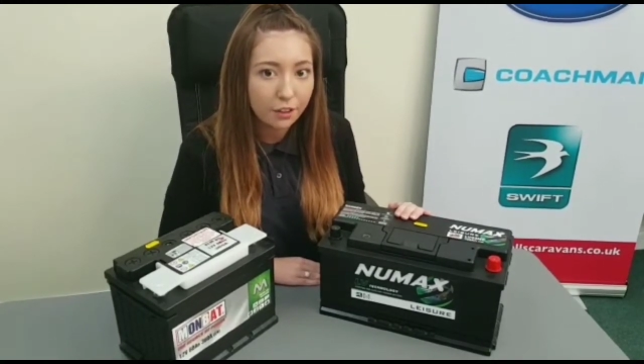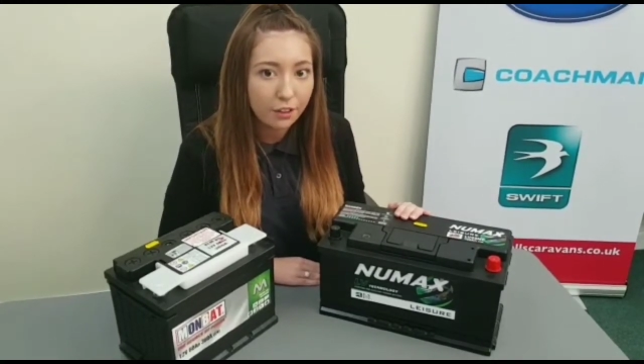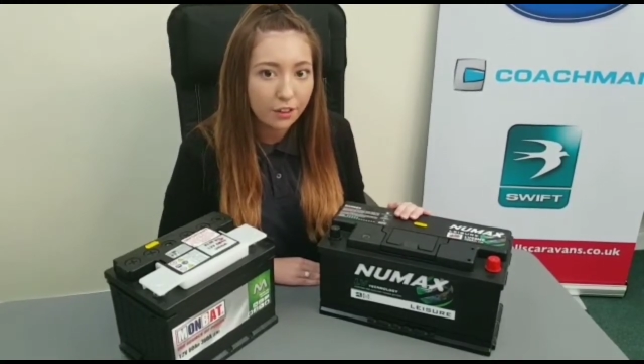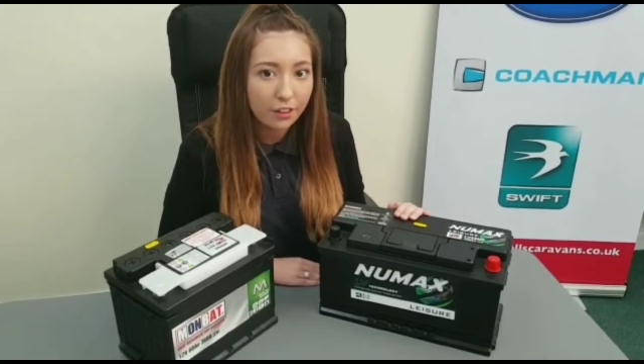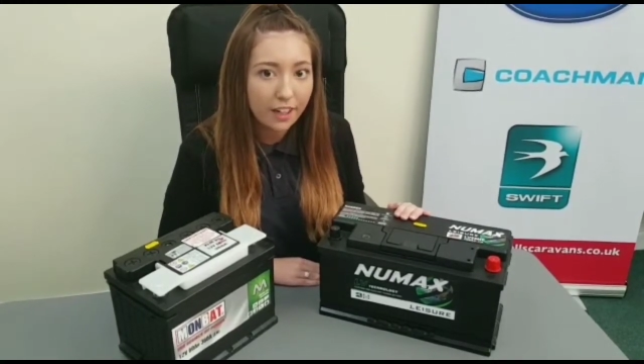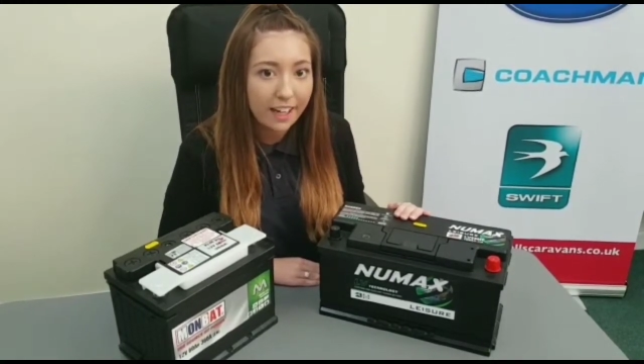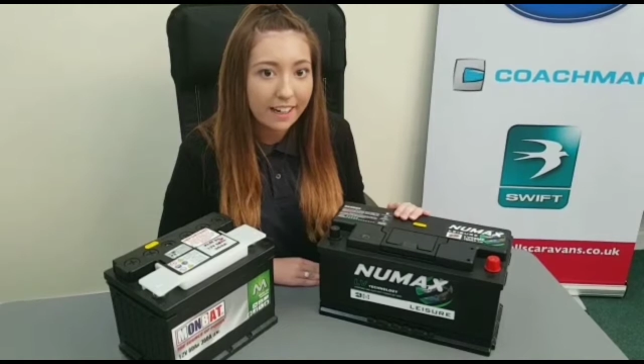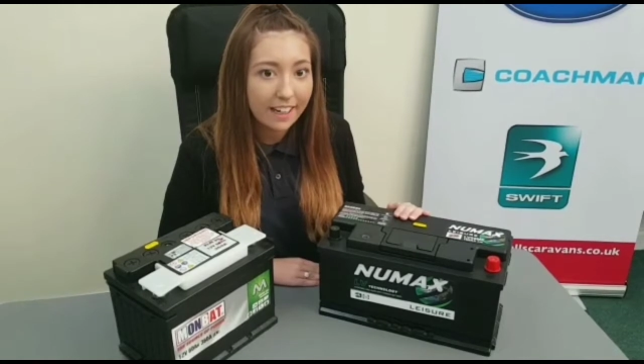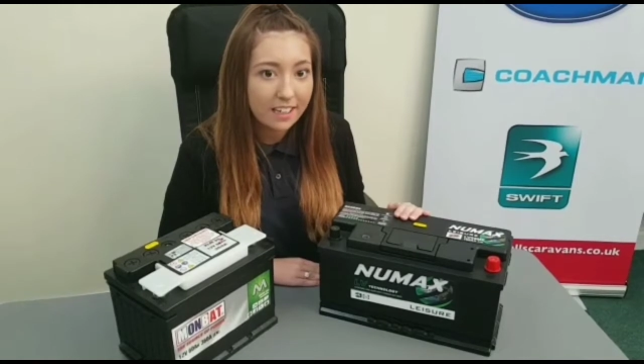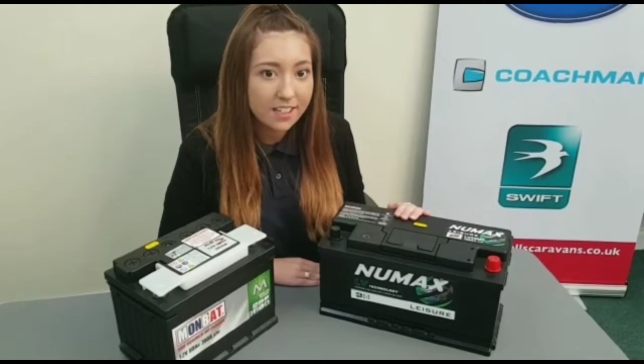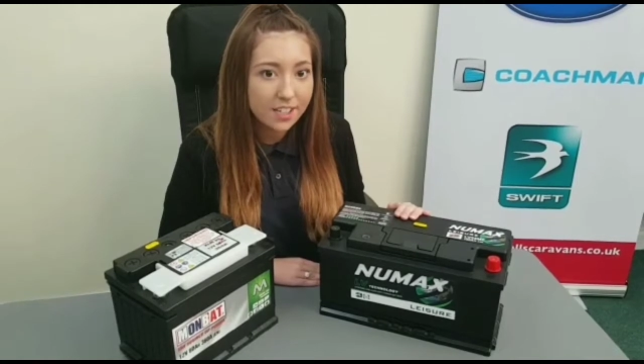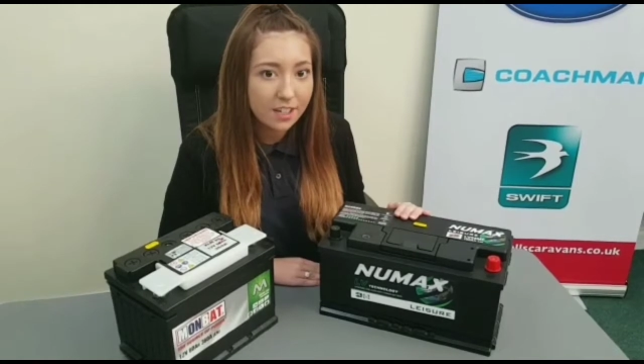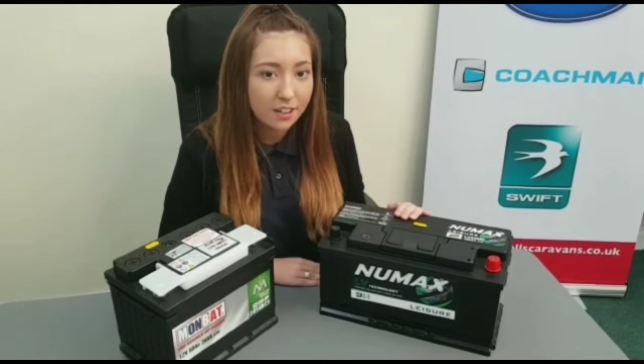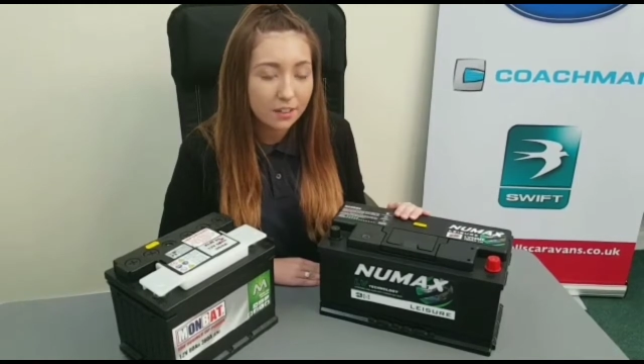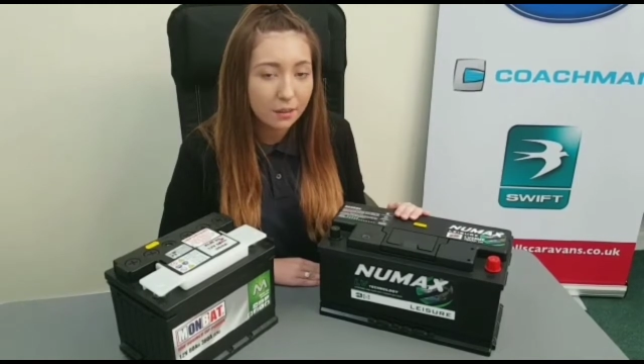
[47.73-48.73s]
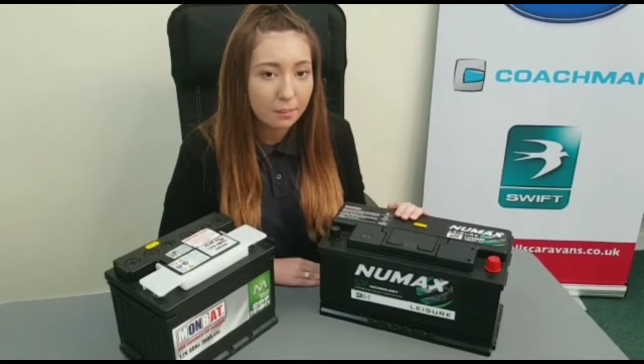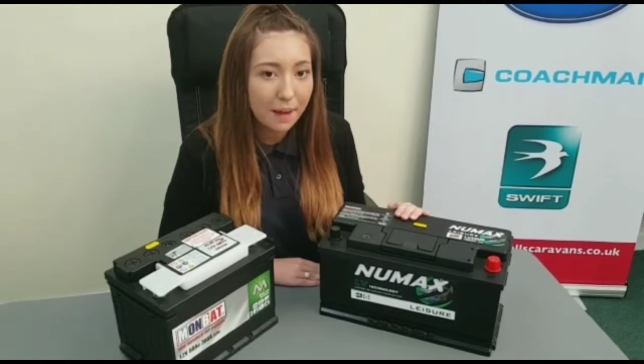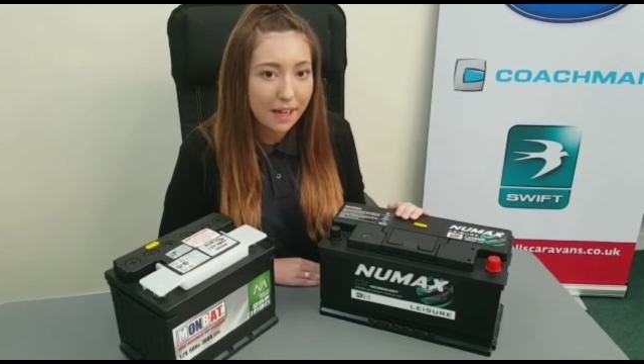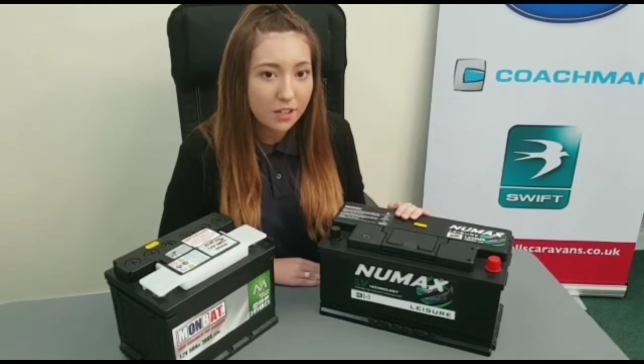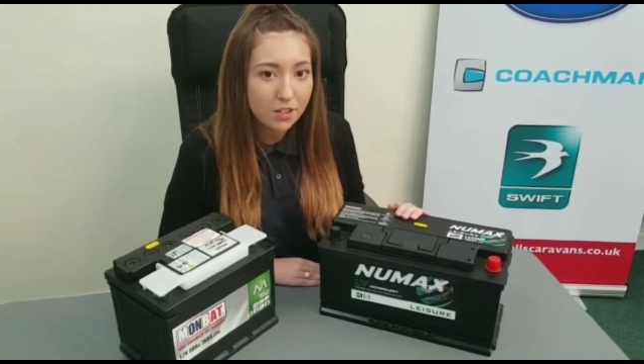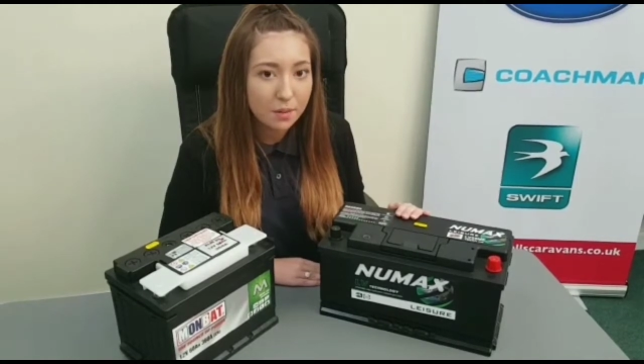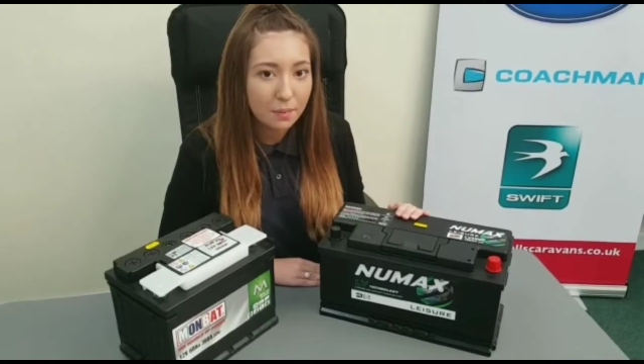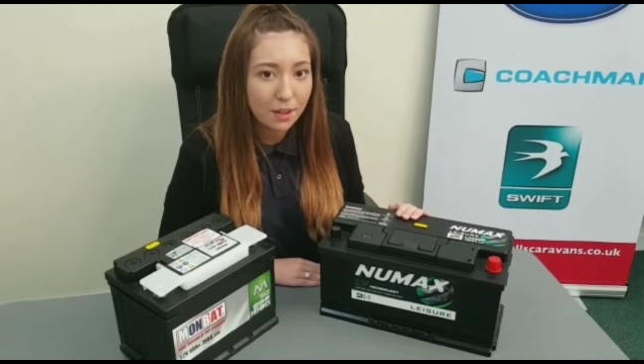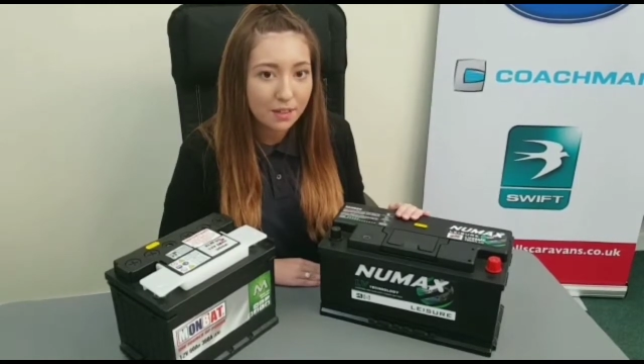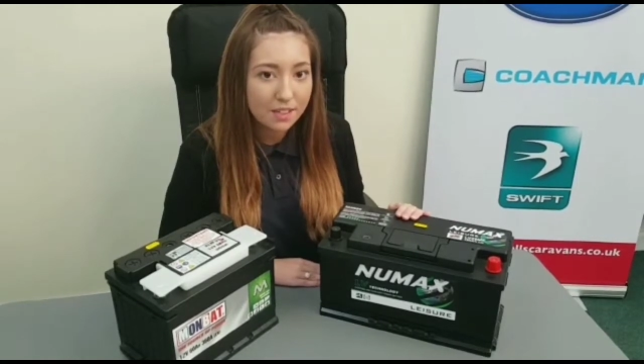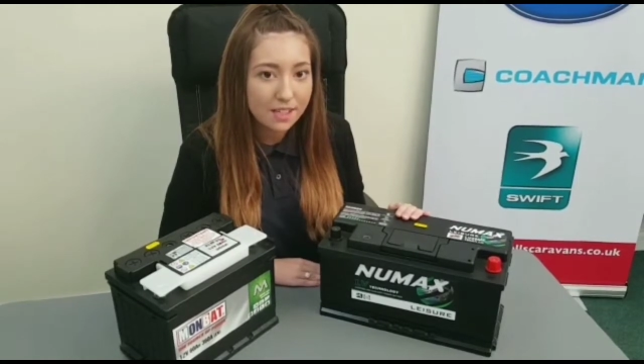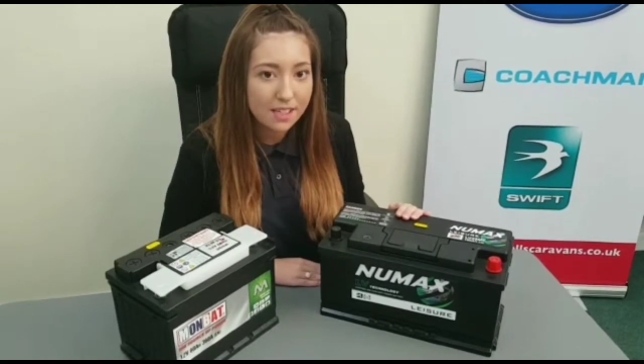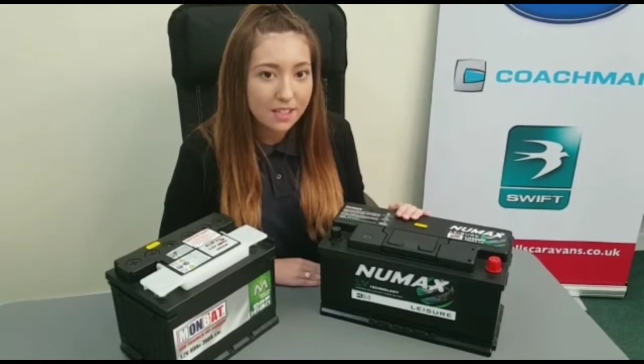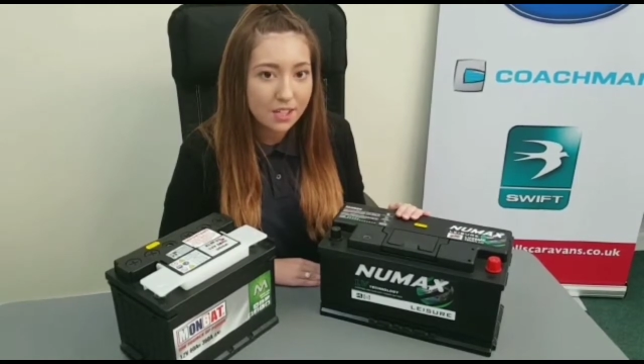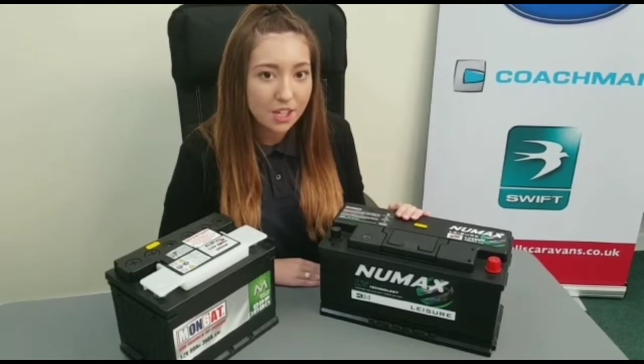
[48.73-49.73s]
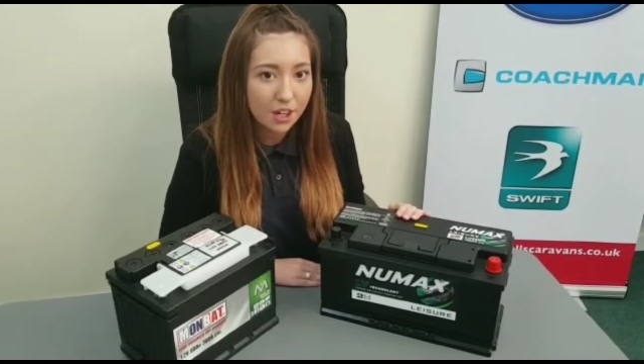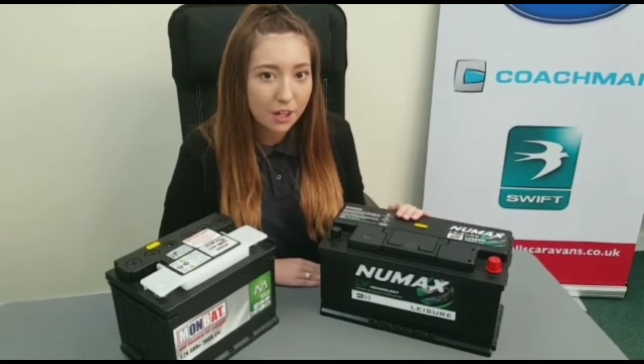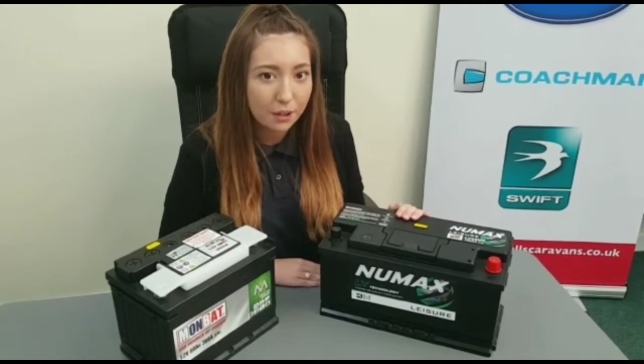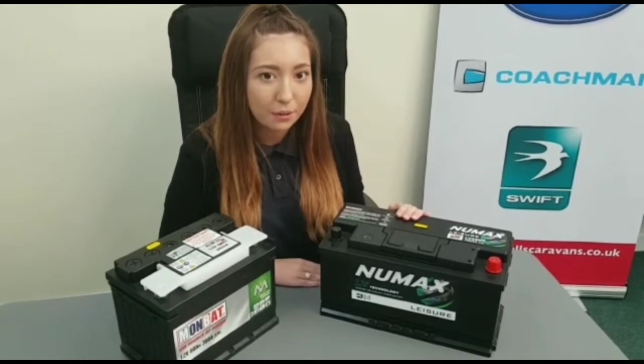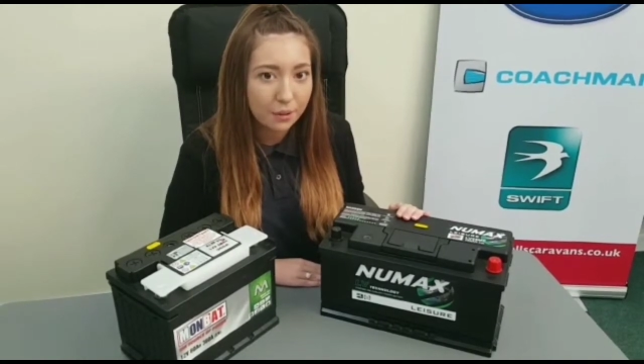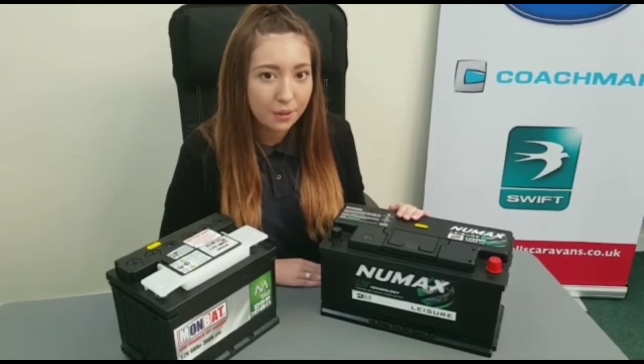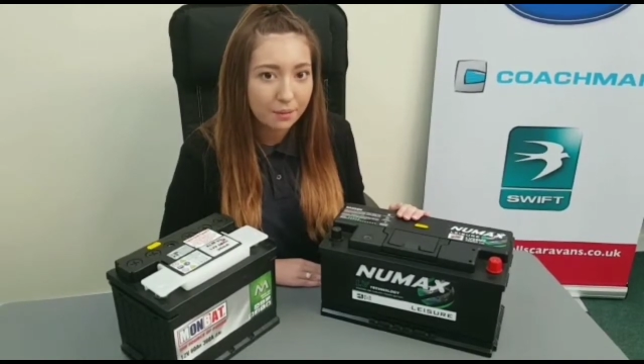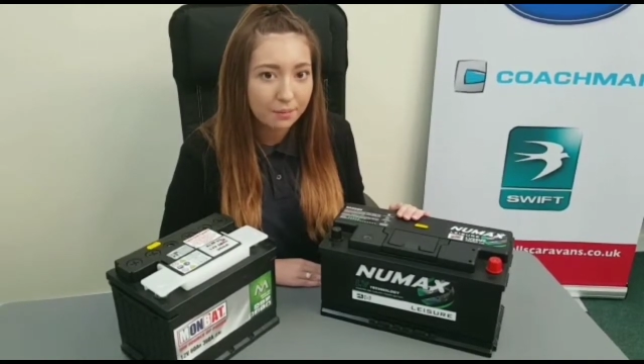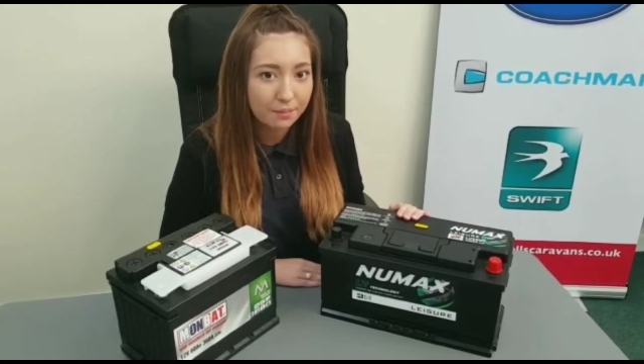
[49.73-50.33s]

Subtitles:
floor and external battery boxes too.